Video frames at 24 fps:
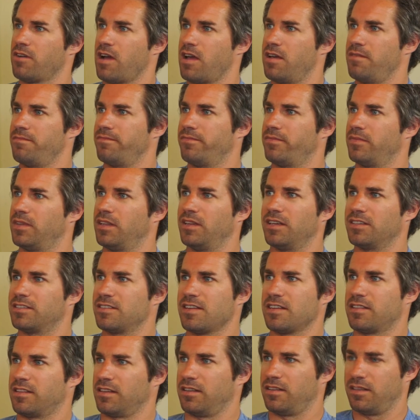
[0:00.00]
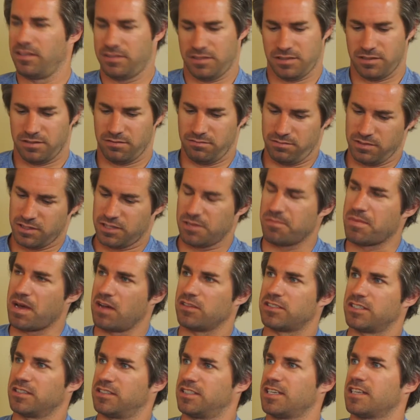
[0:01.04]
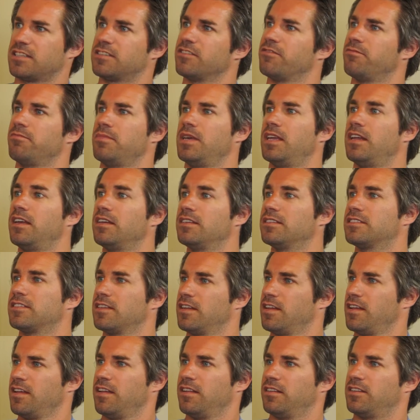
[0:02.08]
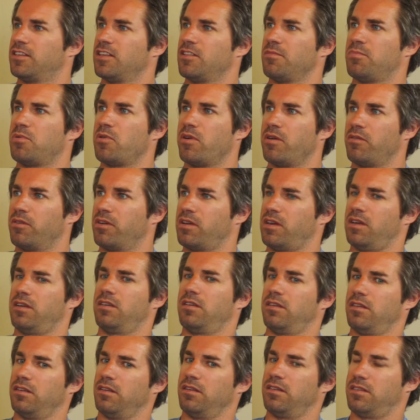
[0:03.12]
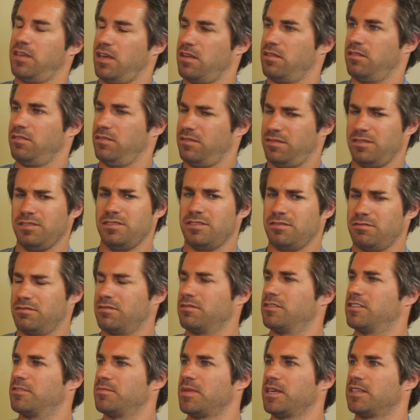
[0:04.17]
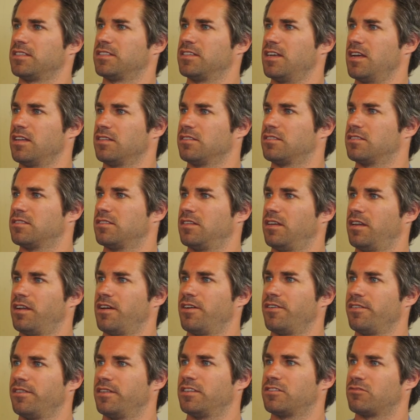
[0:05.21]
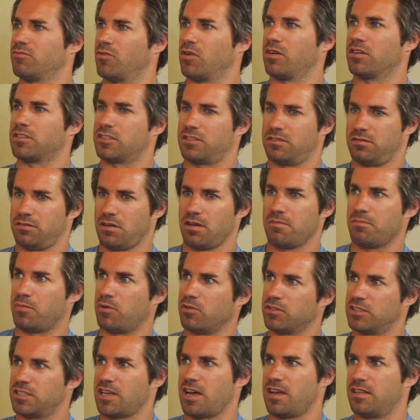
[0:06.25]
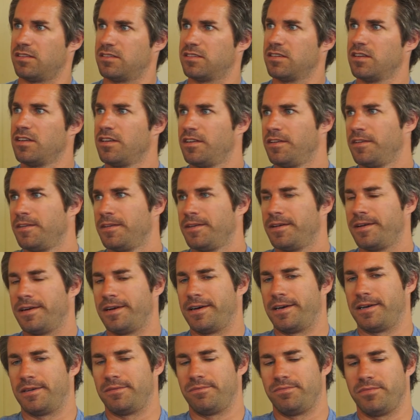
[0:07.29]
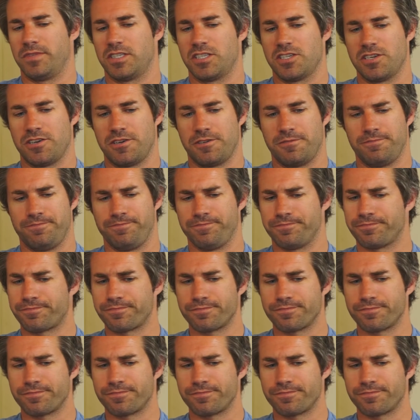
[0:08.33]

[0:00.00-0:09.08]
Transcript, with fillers: right? And that's not the, it's it's about successive meetings right. to the point where like, okay, this this, this makes sense, right. you know, and this works on both sides. Mm-hmm. Um, so,